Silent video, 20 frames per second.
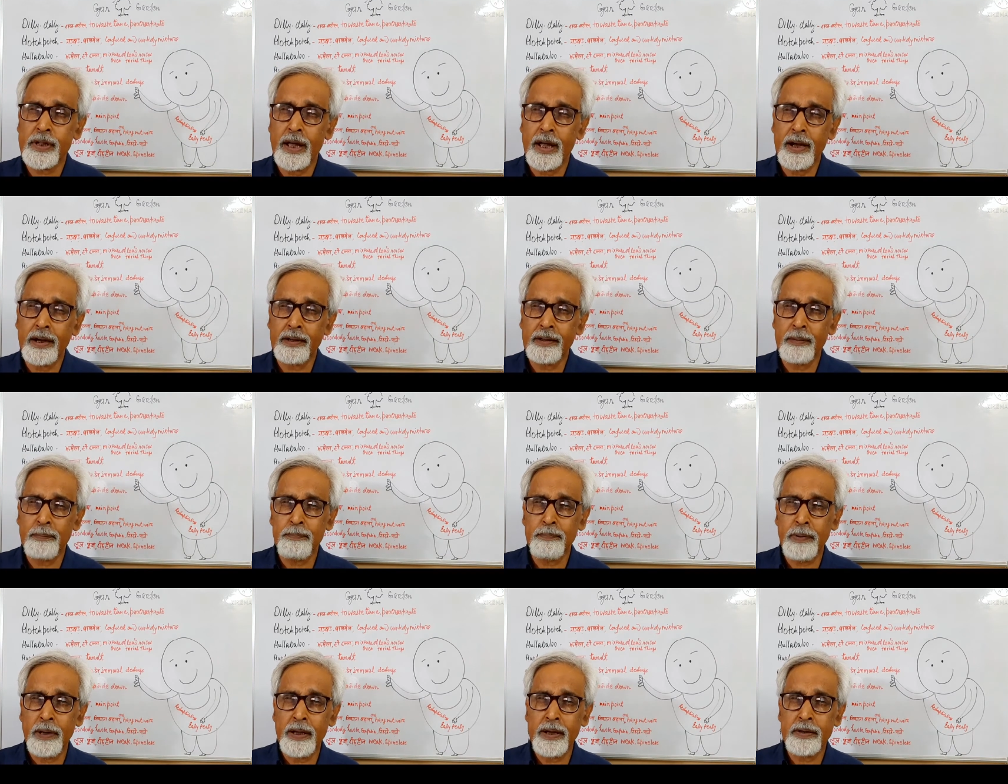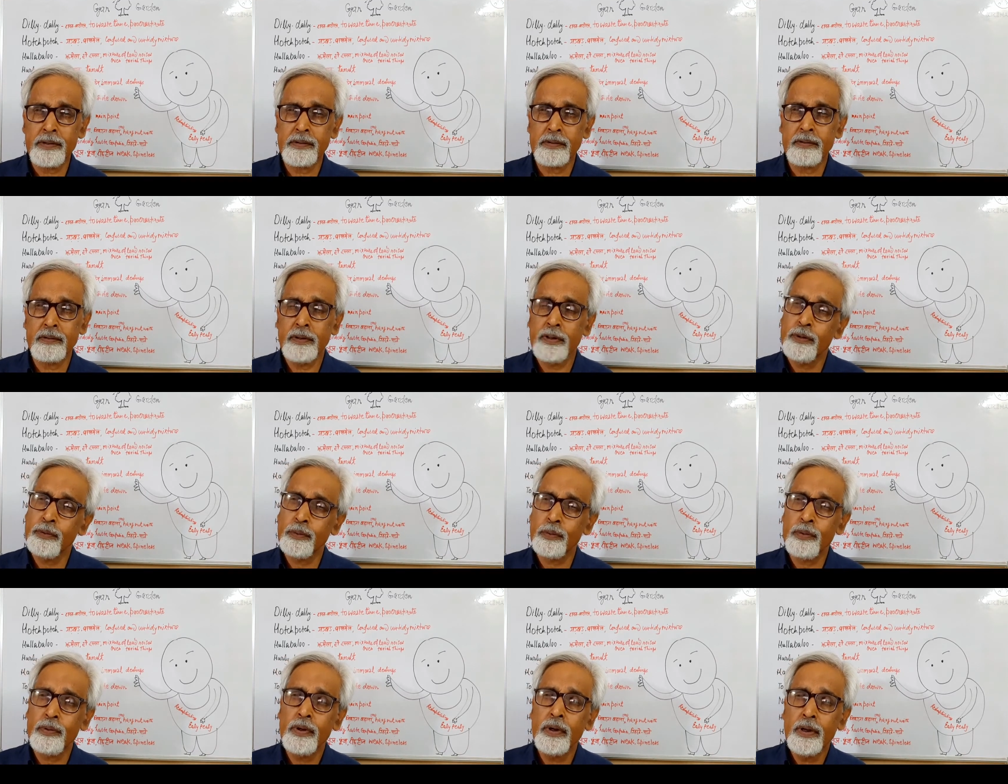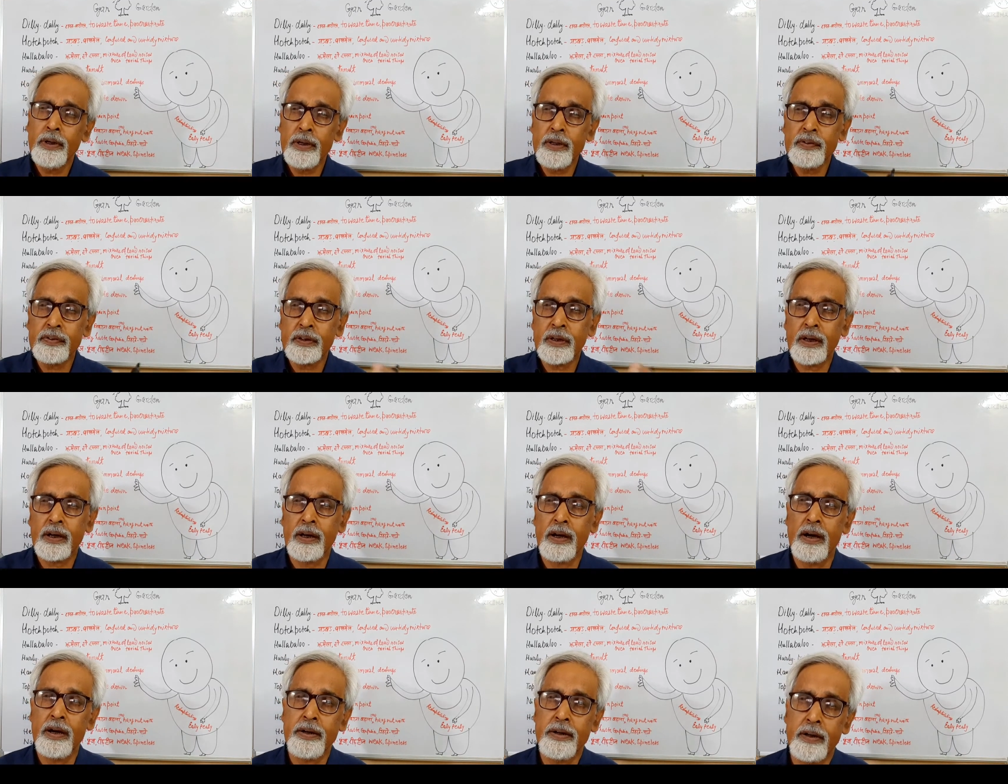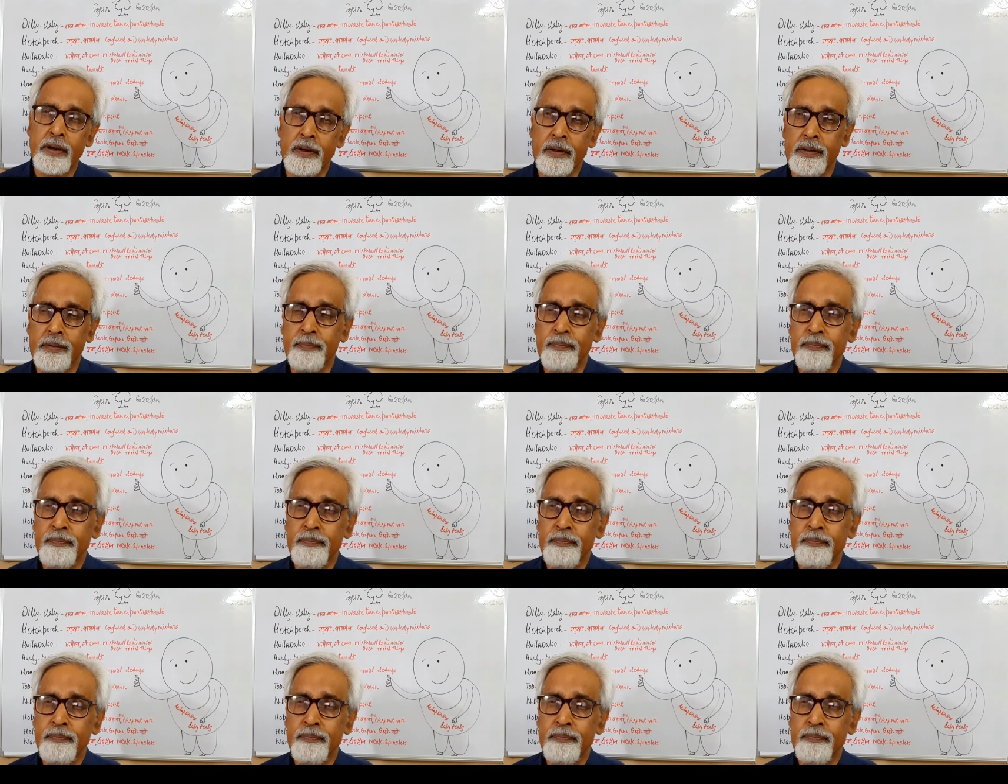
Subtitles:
and the plate, is cluttered.